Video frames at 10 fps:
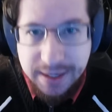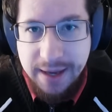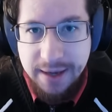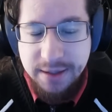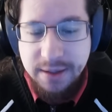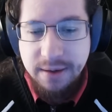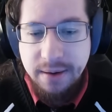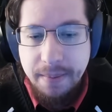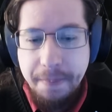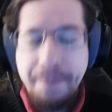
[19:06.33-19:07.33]
is
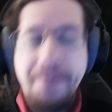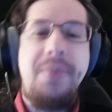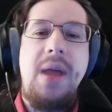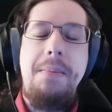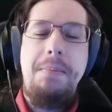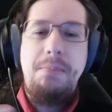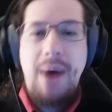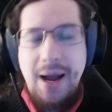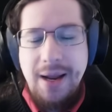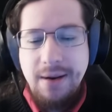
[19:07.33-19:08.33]
that
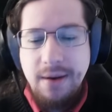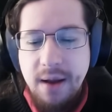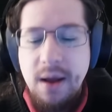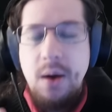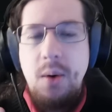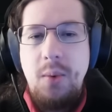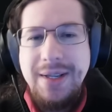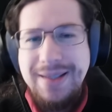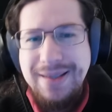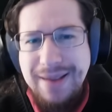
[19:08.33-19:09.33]
mine
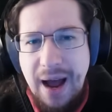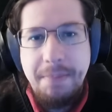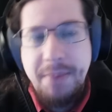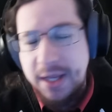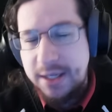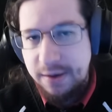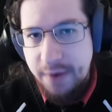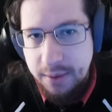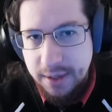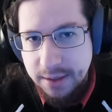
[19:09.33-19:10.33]
was not ballista
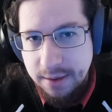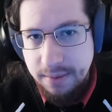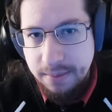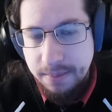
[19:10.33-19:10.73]
focused.